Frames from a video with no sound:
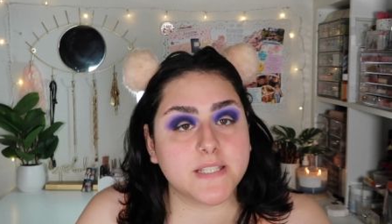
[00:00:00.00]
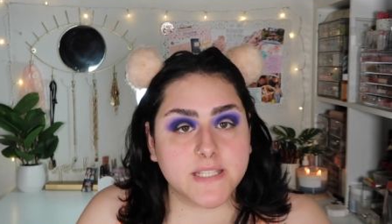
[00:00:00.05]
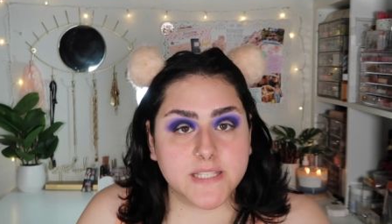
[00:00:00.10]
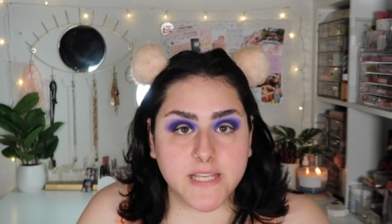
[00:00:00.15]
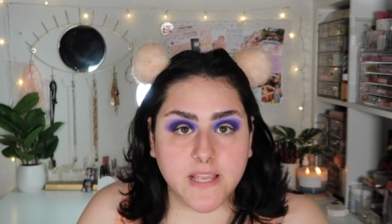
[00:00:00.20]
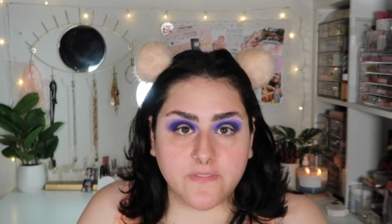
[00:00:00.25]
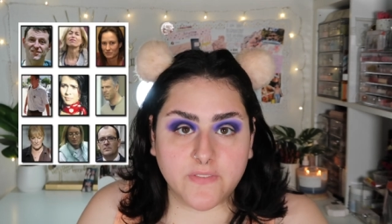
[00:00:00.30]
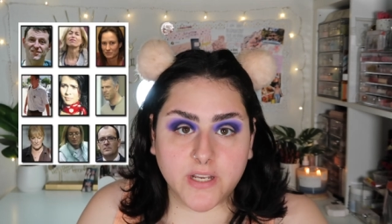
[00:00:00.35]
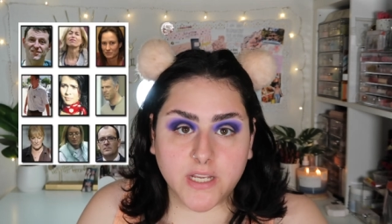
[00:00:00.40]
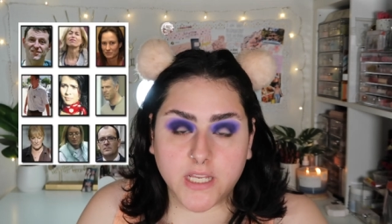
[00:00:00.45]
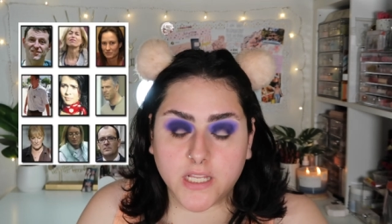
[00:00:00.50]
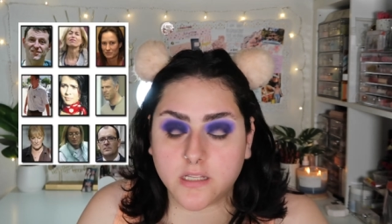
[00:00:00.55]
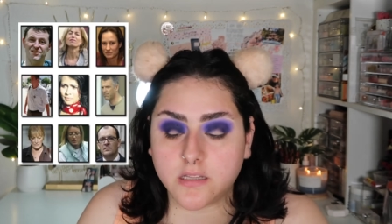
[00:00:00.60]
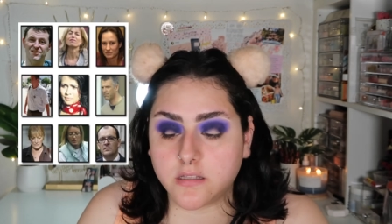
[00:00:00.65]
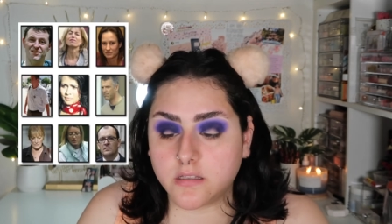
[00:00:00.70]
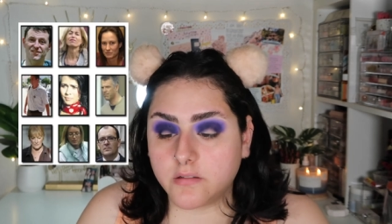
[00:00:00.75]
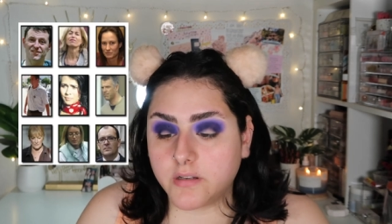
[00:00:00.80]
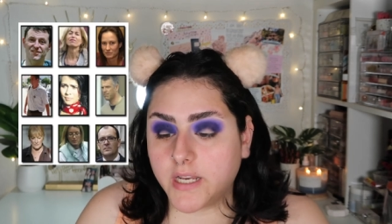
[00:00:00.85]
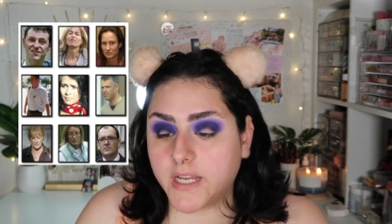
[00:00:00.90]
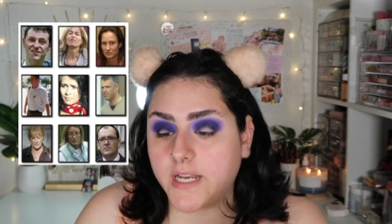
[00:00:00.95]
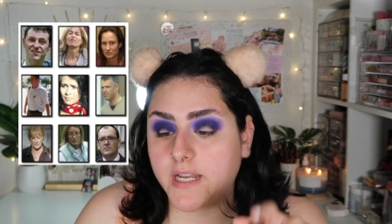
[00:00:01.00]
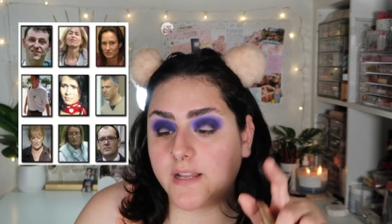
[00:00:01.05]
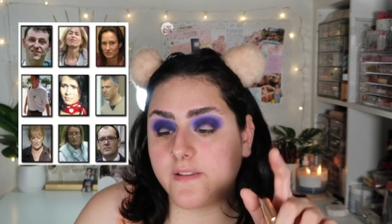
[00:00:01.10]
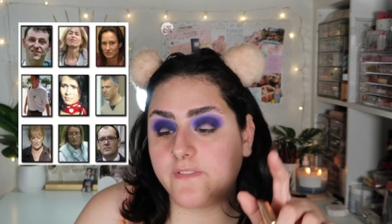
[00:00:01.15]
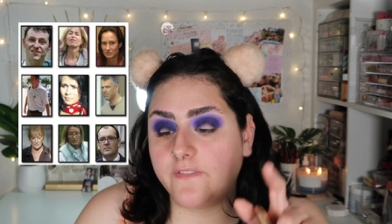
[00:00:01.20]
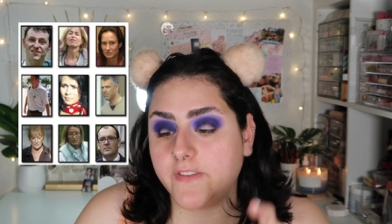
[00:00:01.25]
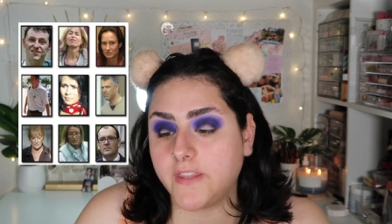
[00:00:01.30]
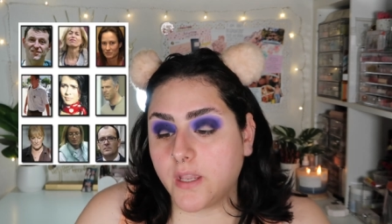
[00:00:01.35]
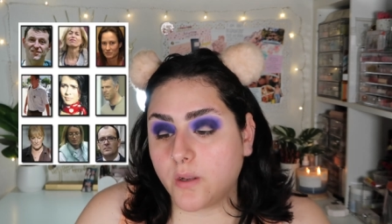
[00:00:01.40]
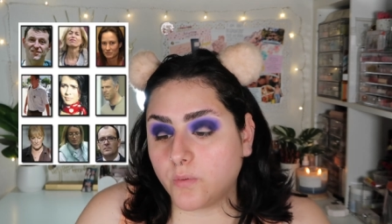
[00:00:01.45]
7 included
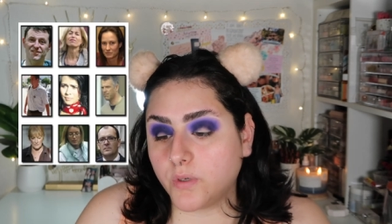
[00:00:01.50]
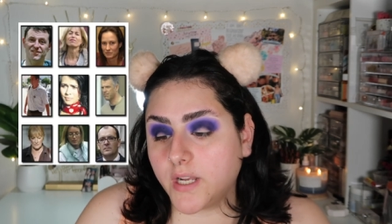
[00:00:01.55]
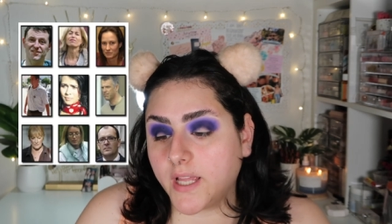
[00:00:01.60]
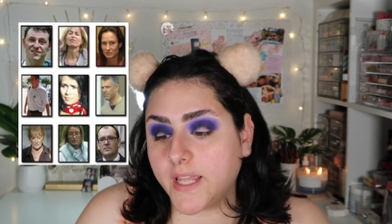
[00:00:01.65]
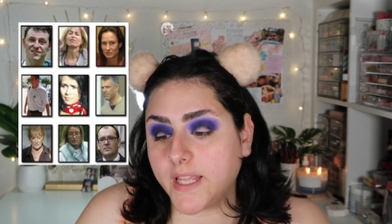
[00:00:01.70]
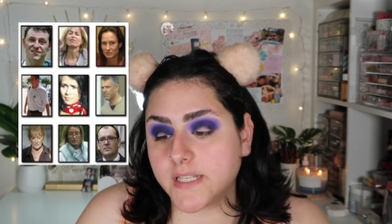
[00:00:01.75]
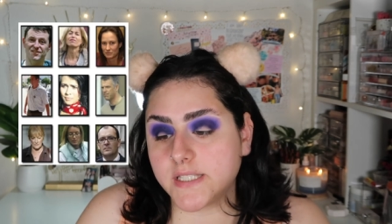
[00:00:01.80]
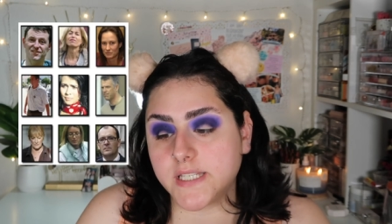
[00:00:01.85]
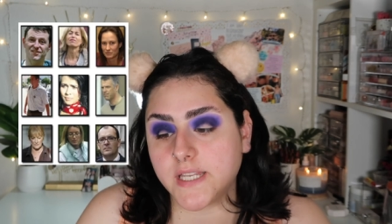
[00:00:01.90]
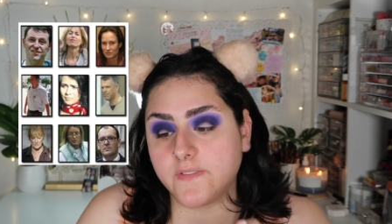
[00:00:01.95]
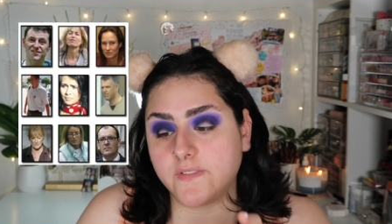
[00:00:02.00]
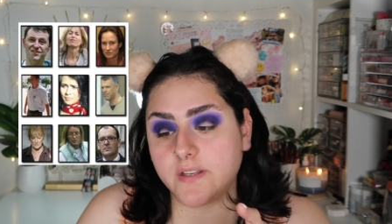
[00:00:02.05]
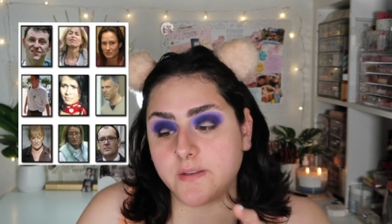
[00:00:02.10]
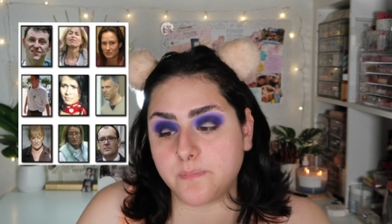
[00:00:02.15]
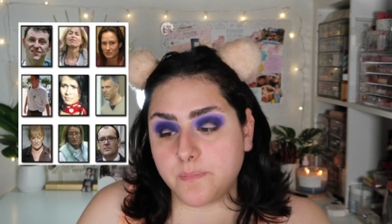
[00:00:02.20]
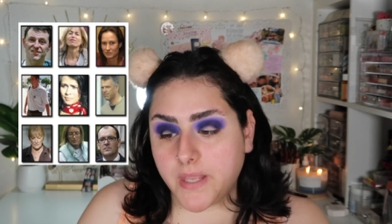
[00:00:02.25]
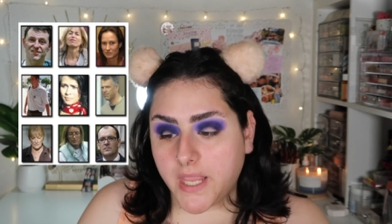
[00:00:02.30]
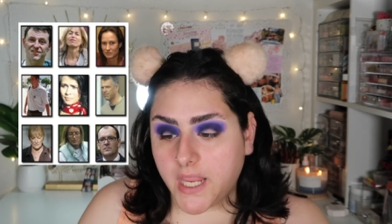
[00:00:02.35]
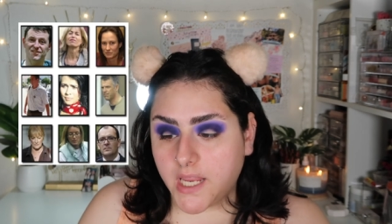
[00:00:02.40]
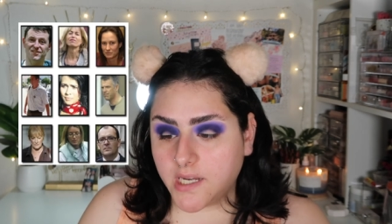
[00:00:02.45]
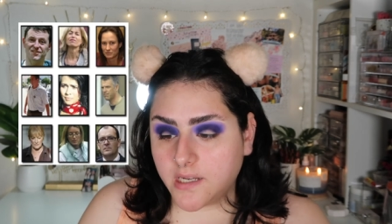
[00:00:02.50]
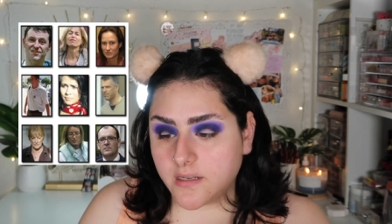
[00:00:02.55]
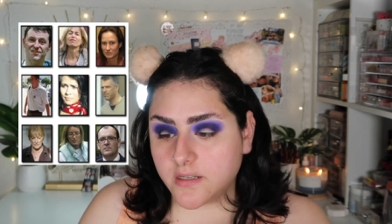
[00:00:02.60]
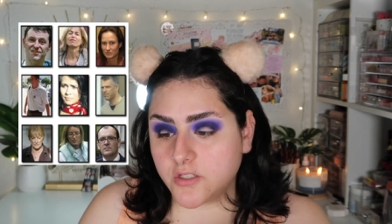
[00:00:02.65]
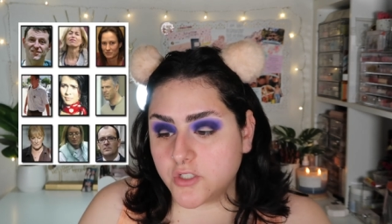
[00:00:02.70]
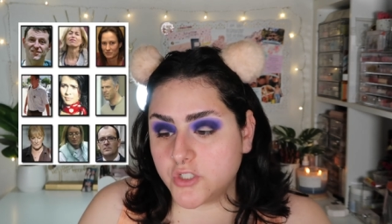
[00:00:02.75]
Fiona and David Payne,